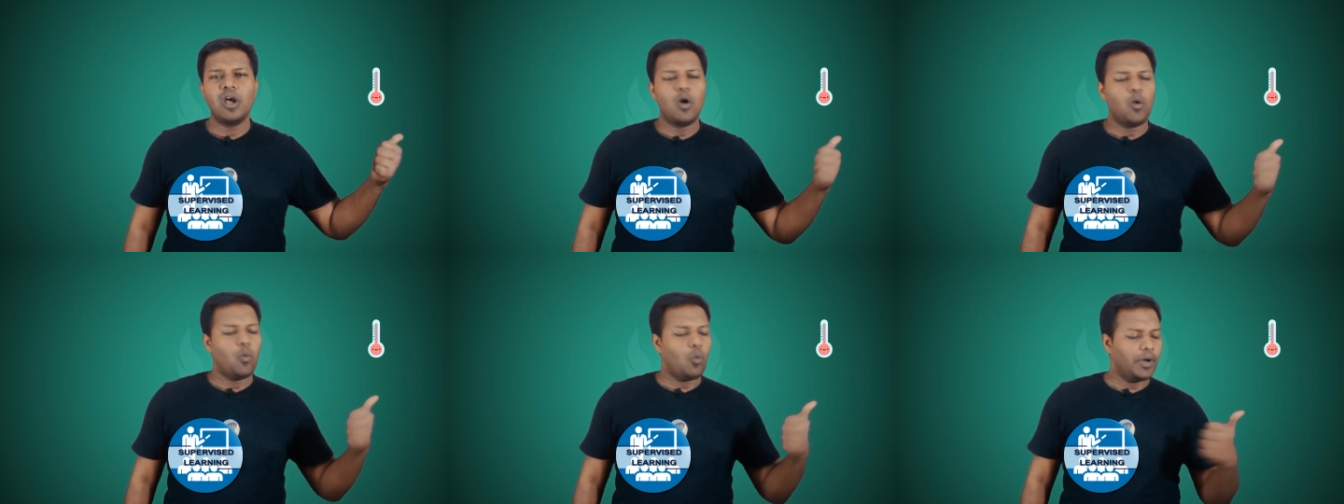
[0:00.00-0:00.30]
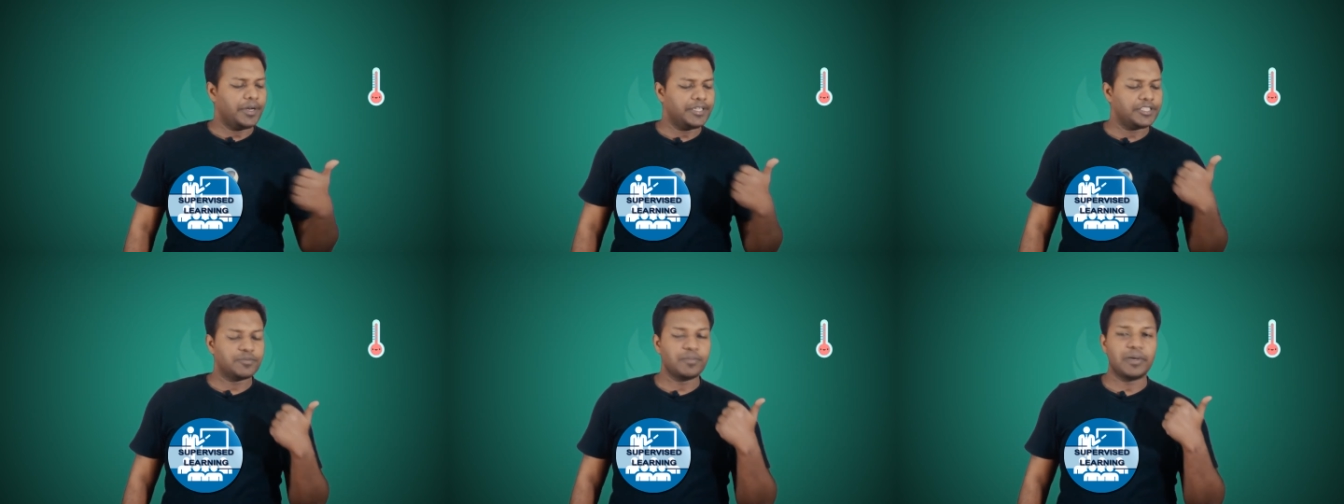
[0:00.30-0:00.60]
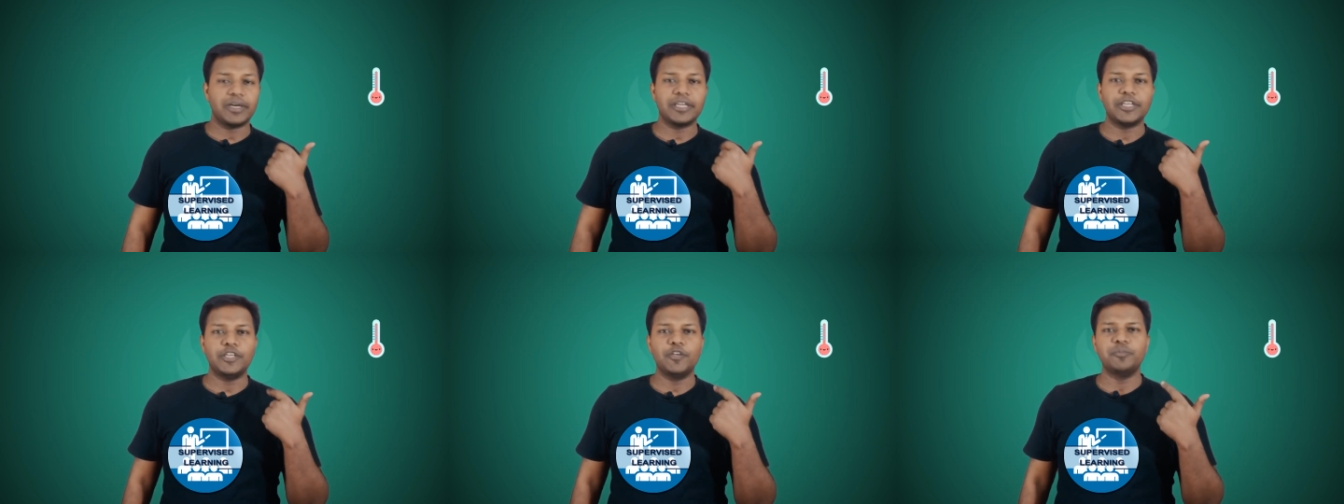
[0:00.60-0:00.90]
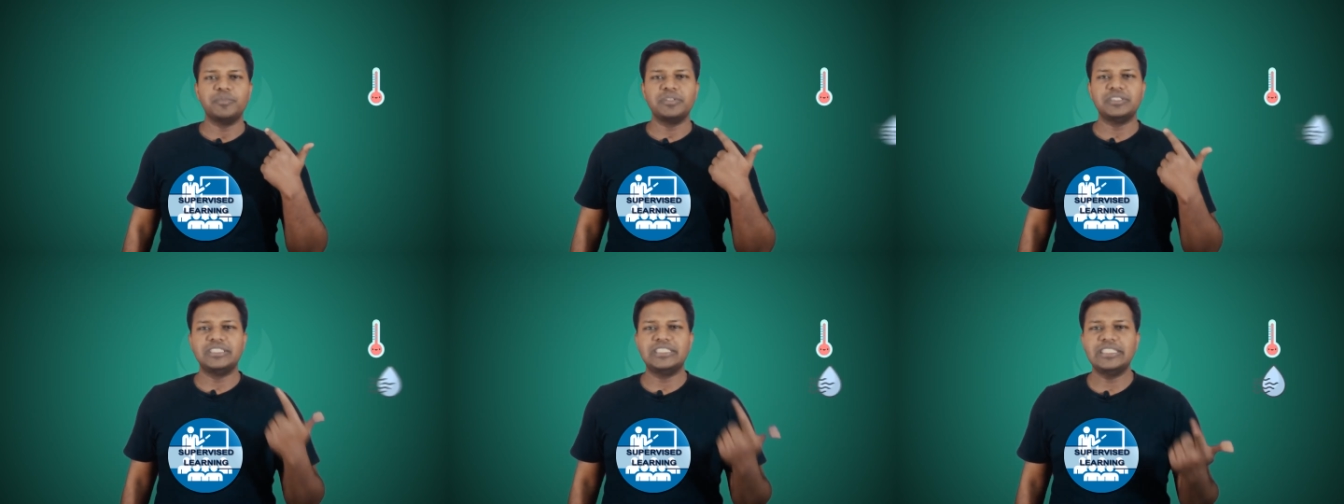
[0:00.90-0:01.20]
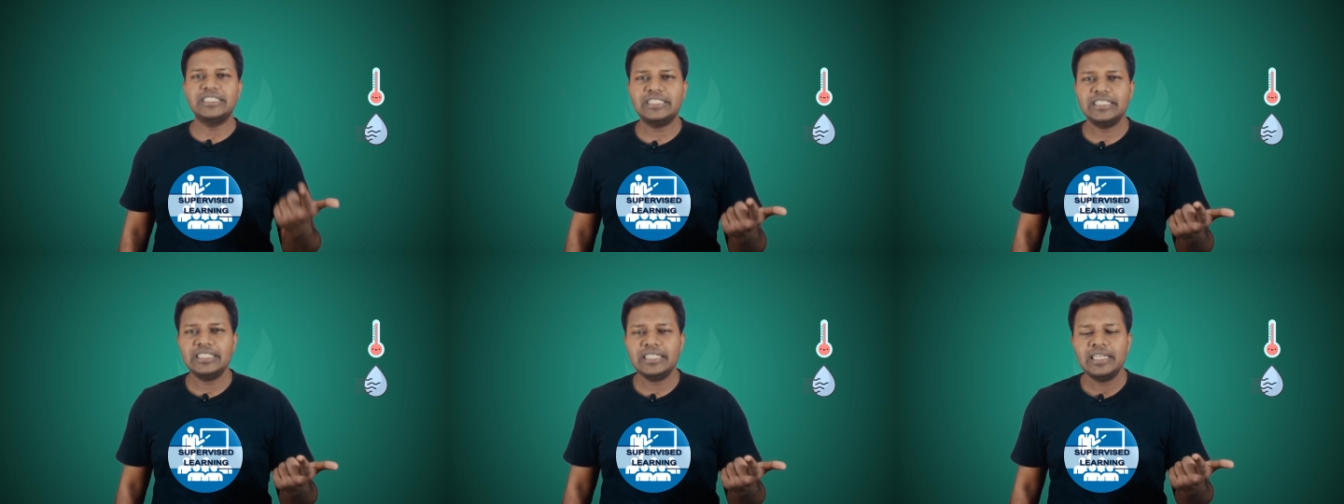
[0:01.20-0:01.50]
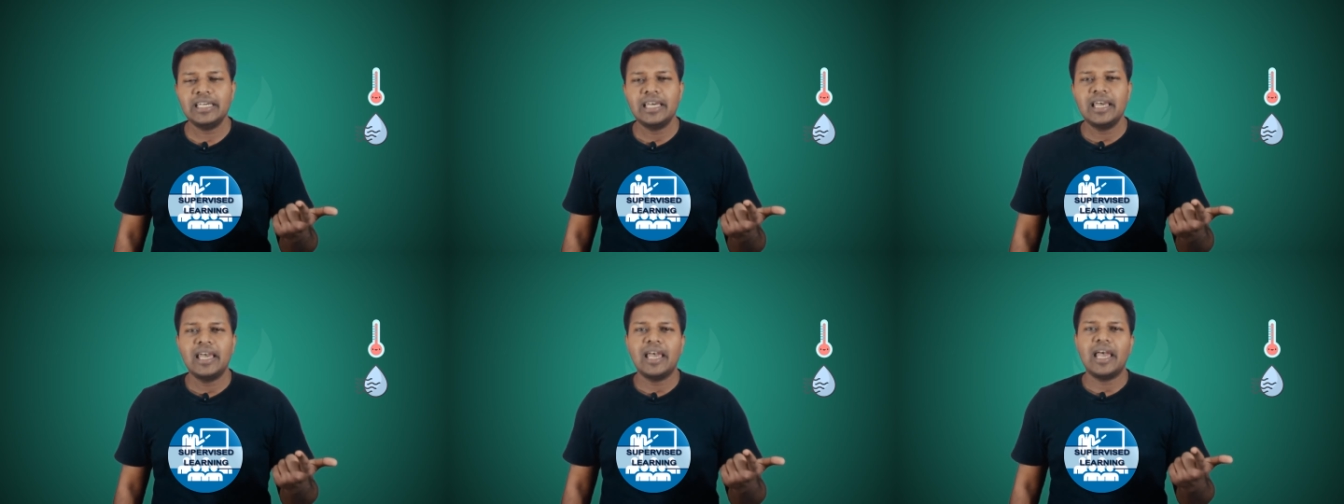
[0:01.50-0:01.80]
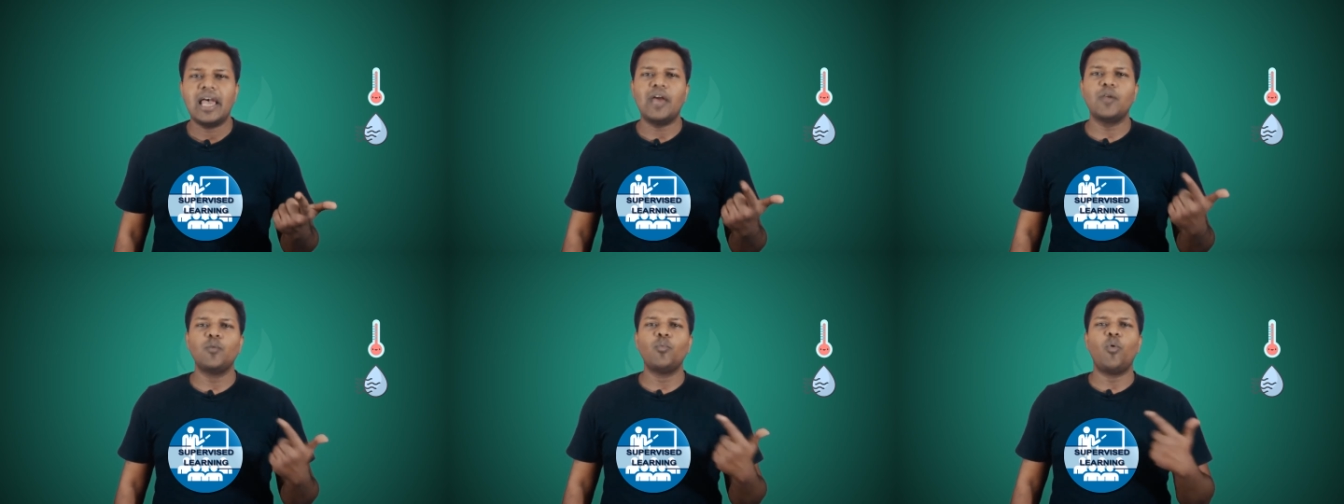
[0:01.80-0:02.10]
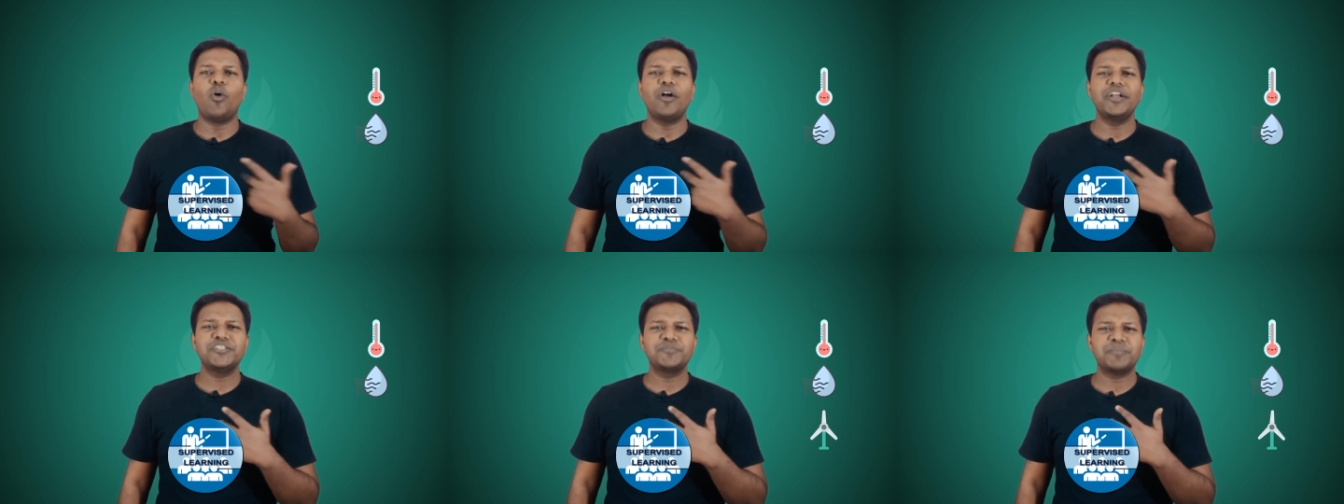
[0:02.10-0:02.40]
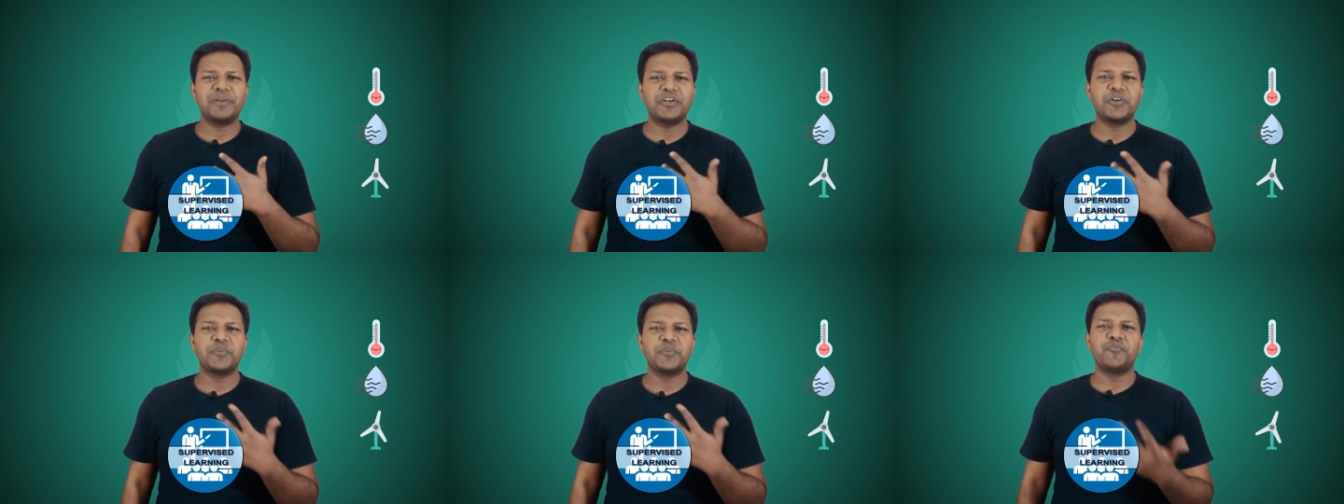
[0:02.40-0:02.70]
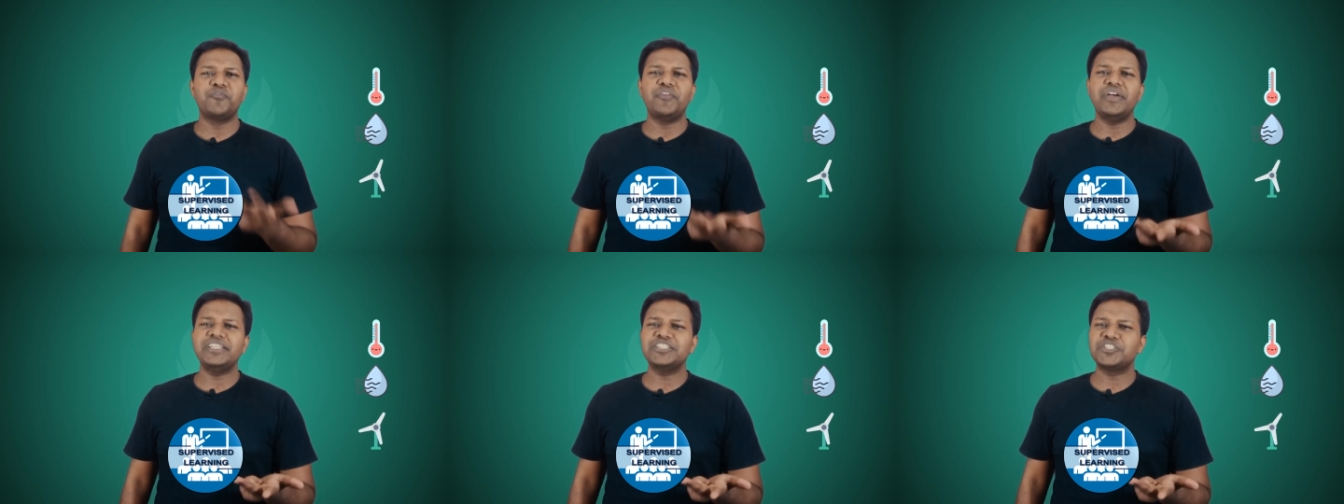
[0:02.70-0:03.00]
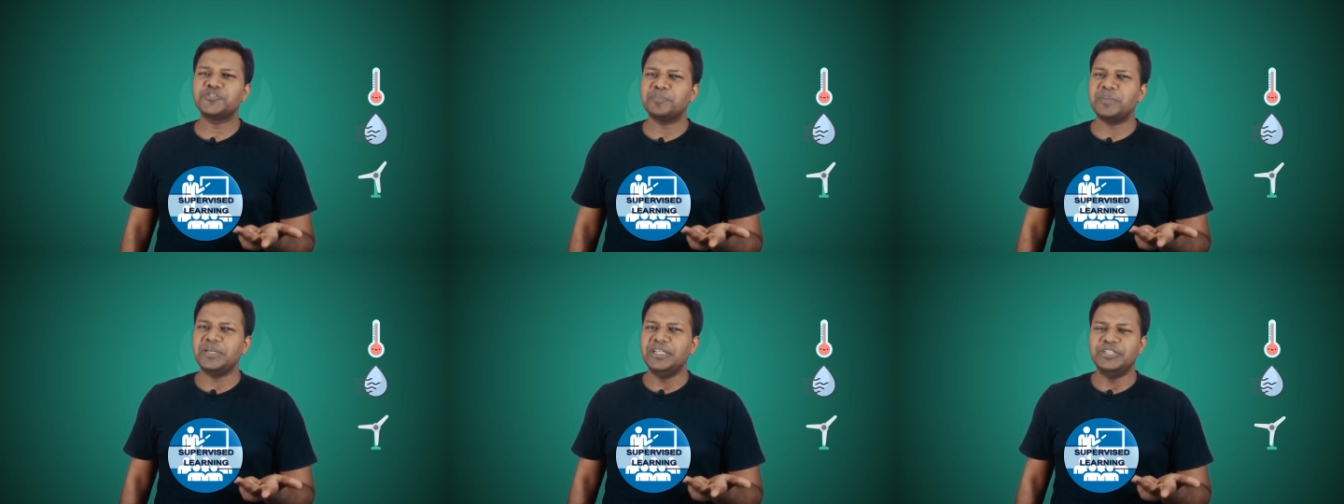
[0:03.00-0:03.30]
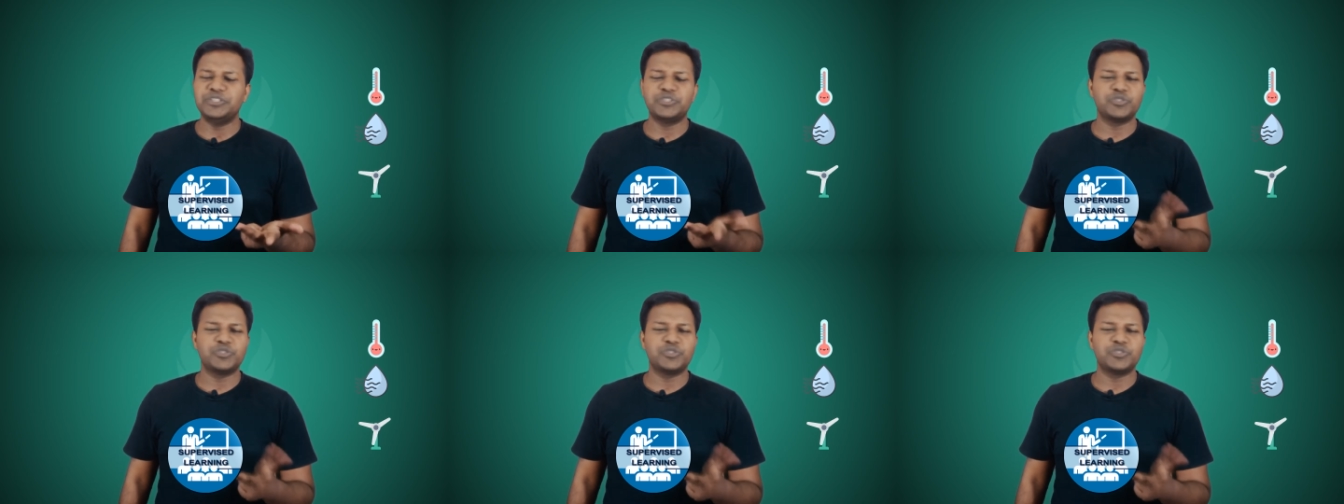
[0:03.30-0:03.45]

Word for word: what is my humidity, and what is my wind speed.